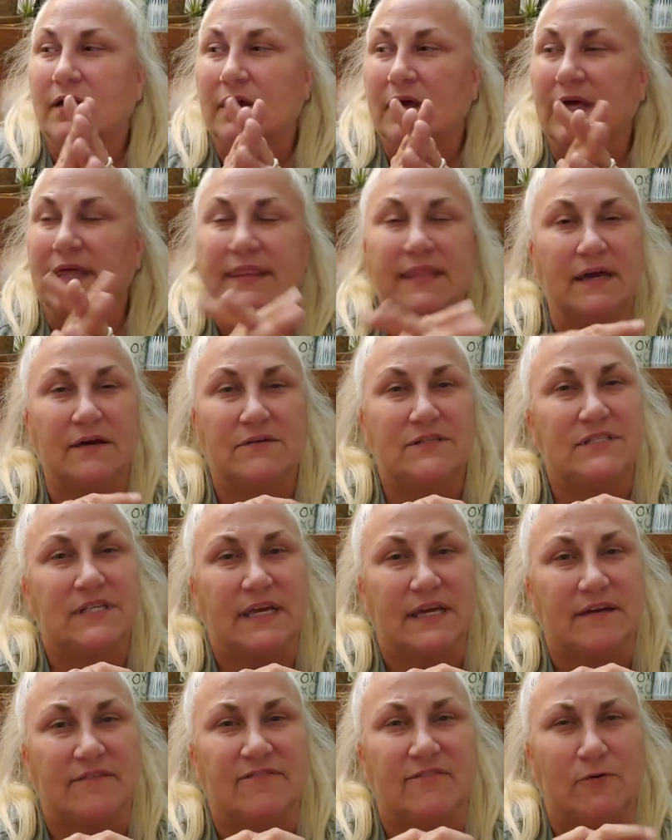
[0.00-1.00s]
And that was
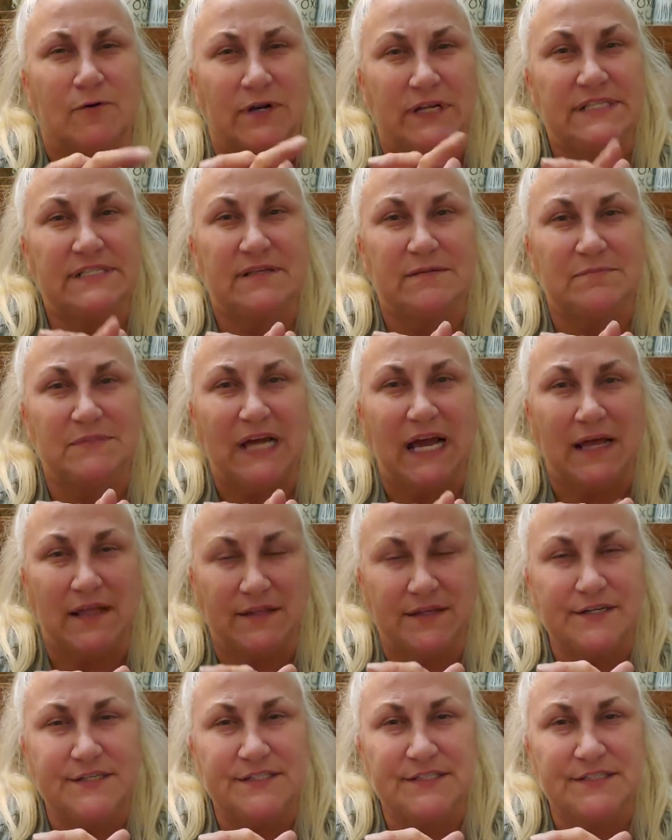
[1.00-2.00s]
like 40 some
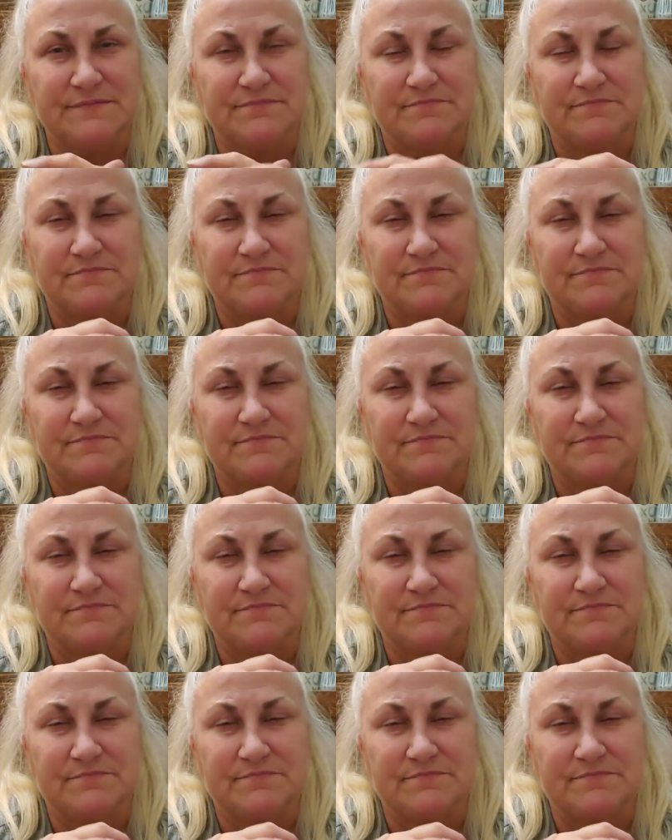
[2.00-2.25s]
dollars.